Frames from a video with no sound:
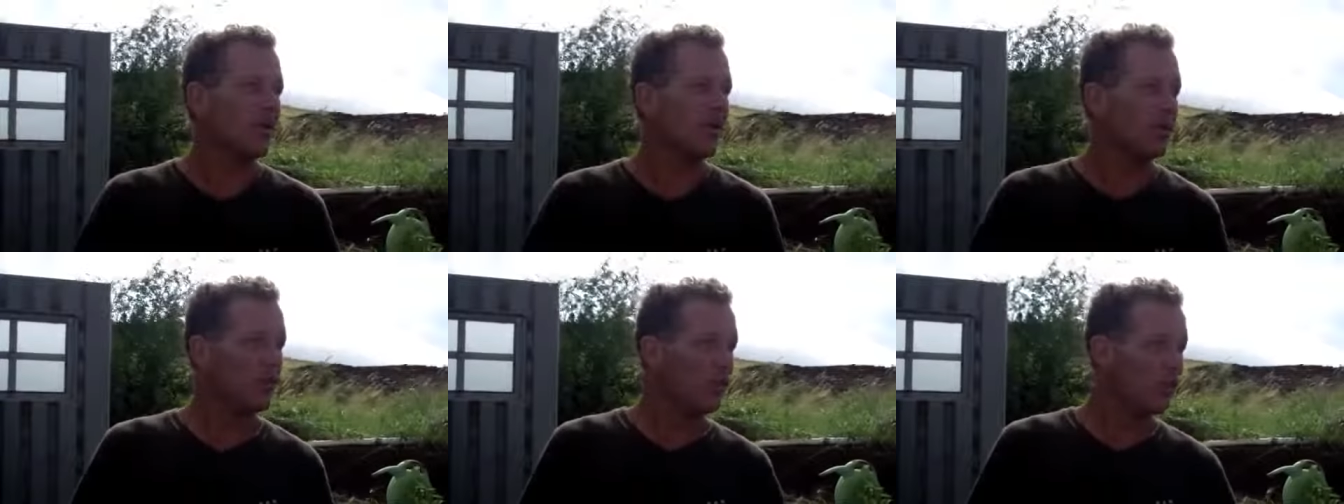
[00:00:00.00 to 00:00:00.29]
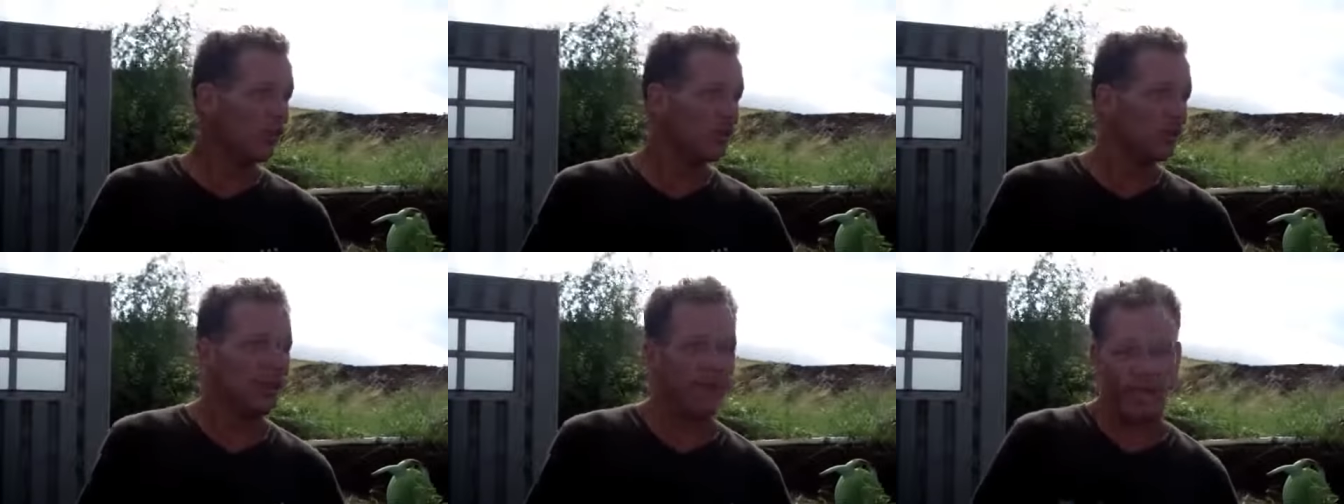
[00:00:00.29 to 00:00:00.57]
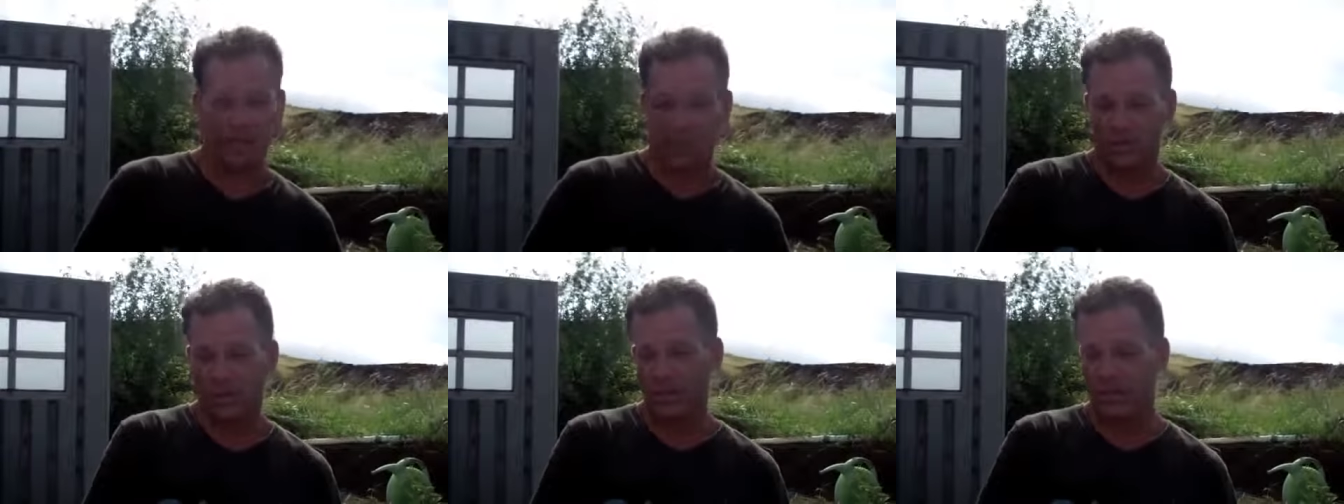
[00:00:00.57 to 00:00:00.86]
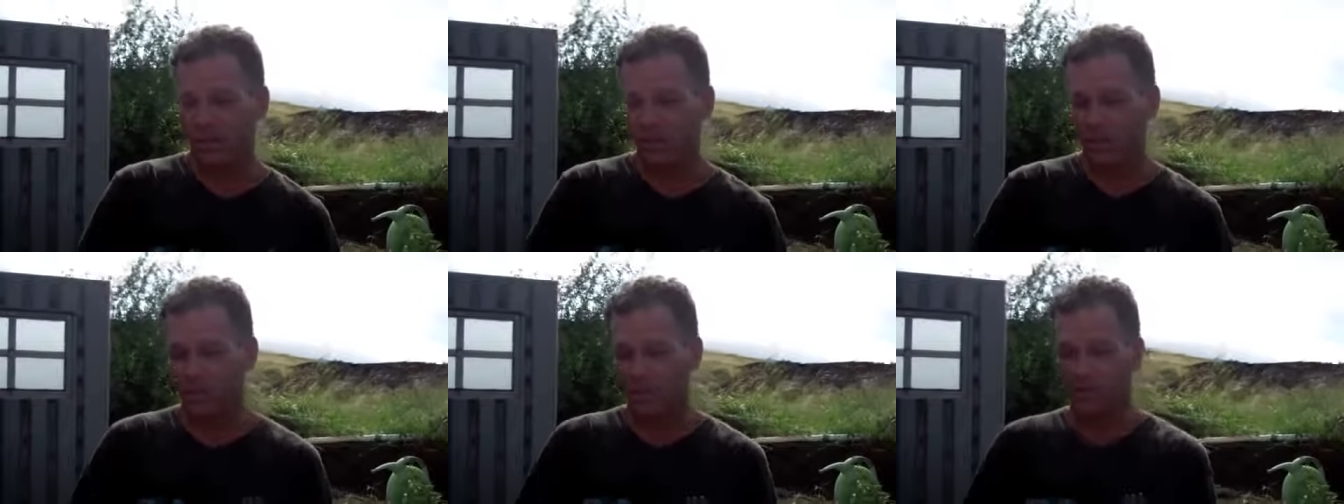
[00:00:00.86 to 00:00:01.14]
you can take those
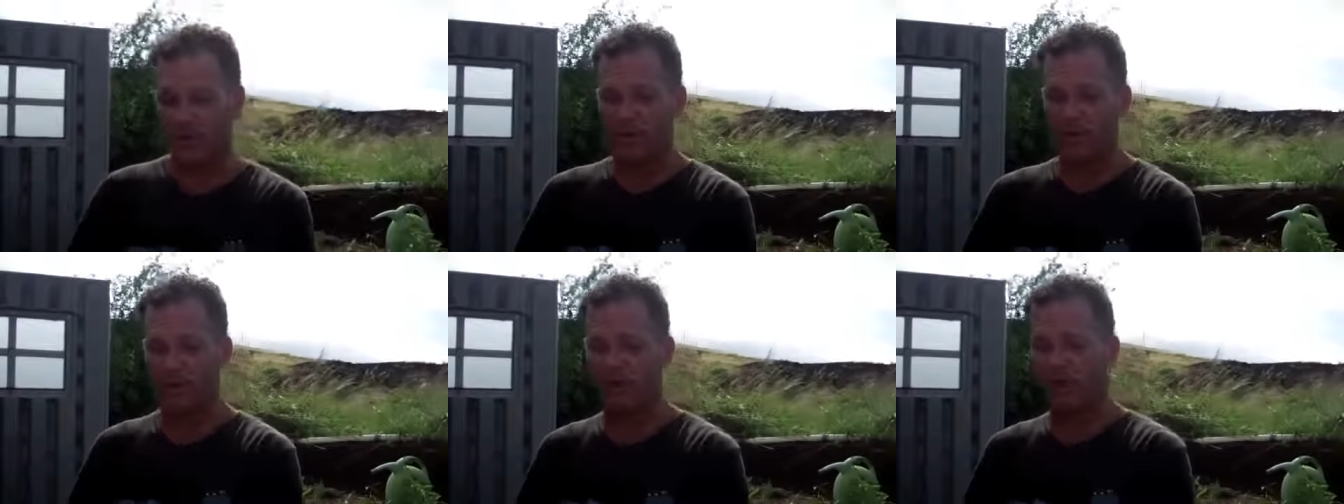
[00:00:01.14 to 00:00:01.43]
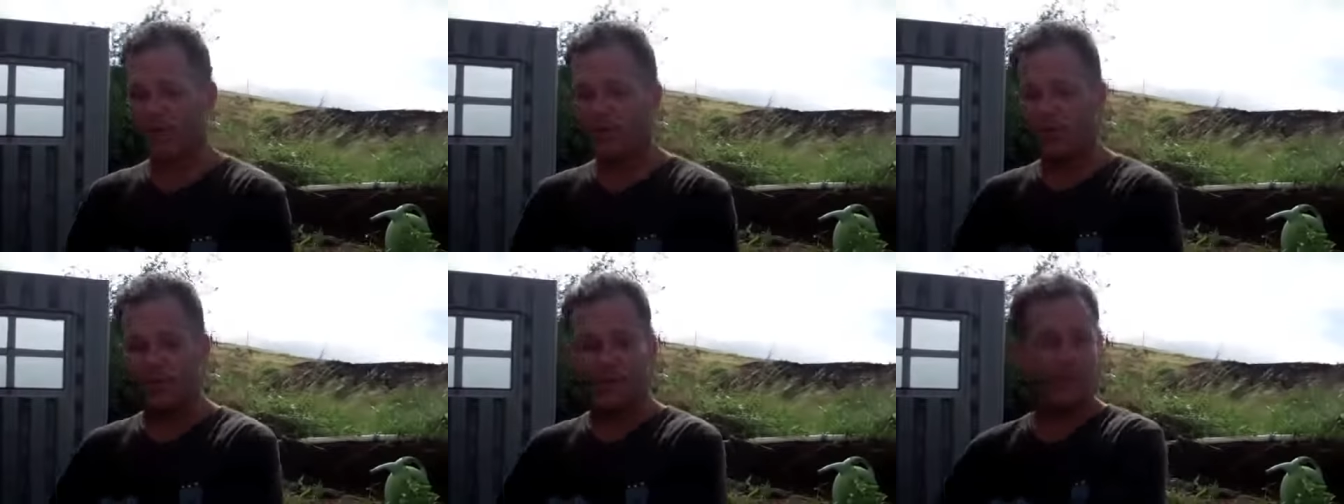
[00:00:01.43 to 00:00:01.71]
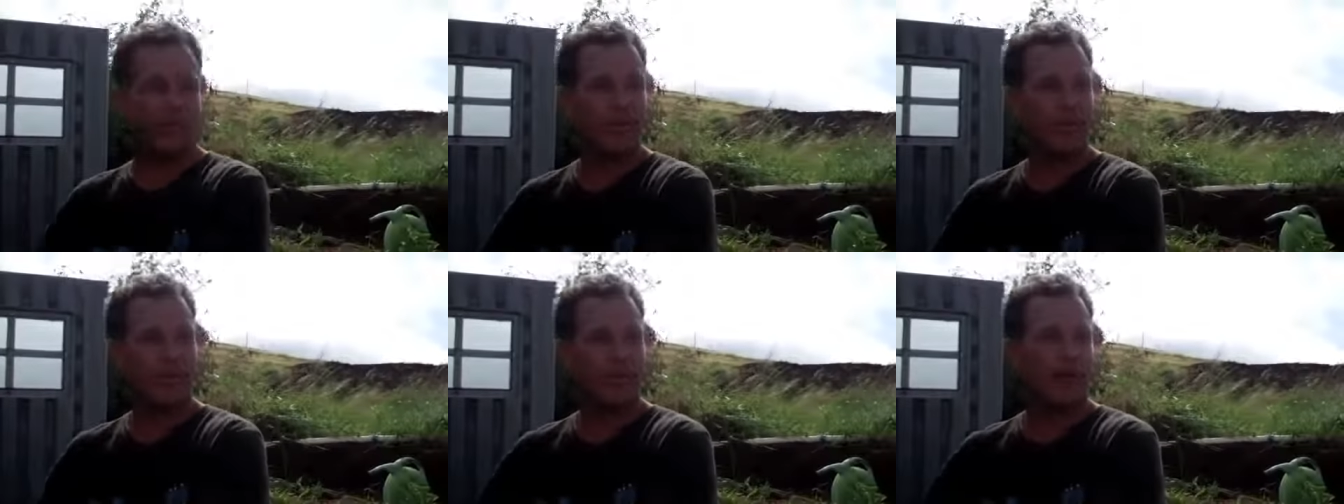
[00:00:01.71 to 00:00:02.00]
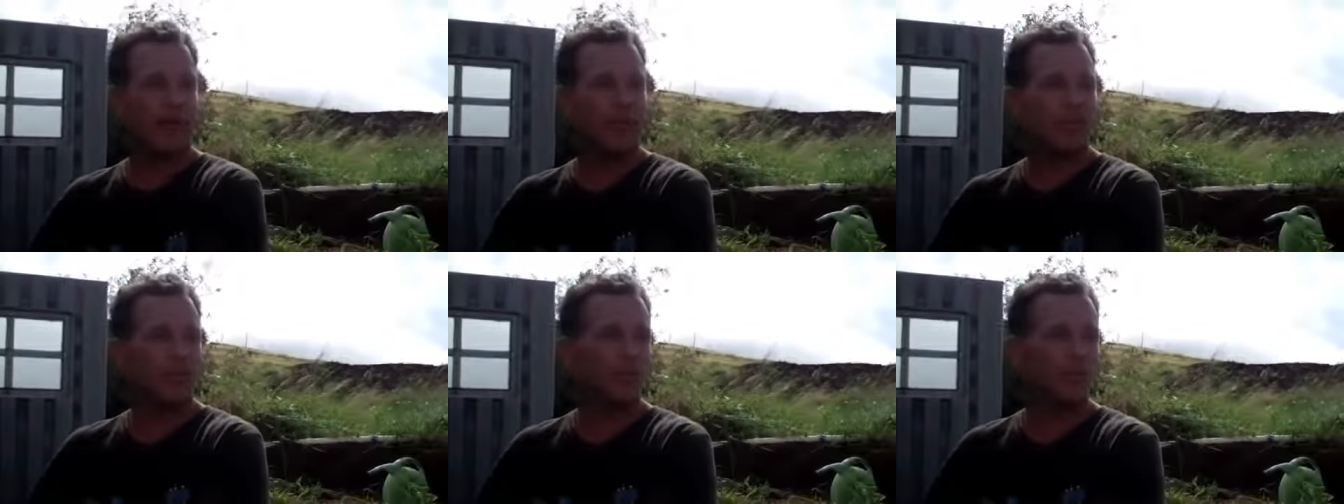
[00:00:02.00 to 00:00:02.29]
leaves from under your tree, put them in a
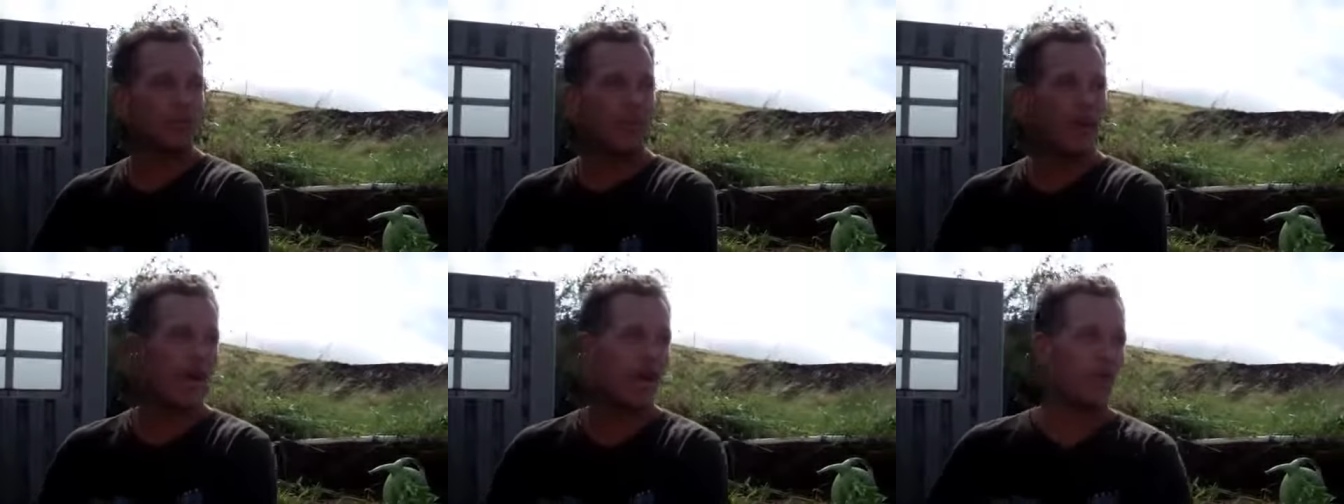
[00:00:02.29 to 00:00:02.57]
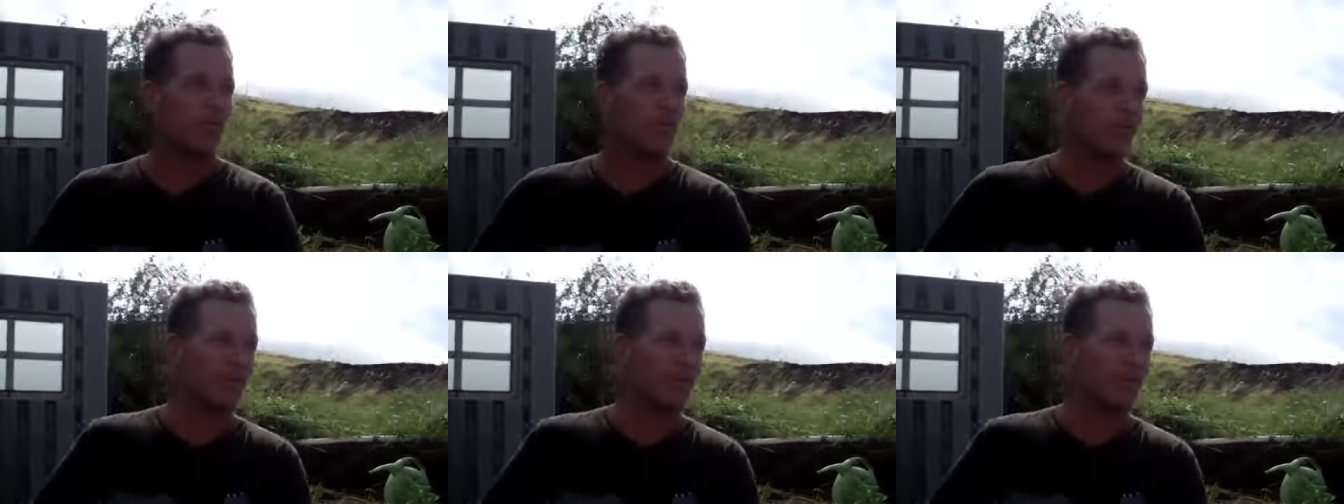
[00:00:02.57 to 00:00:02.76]
compost pile,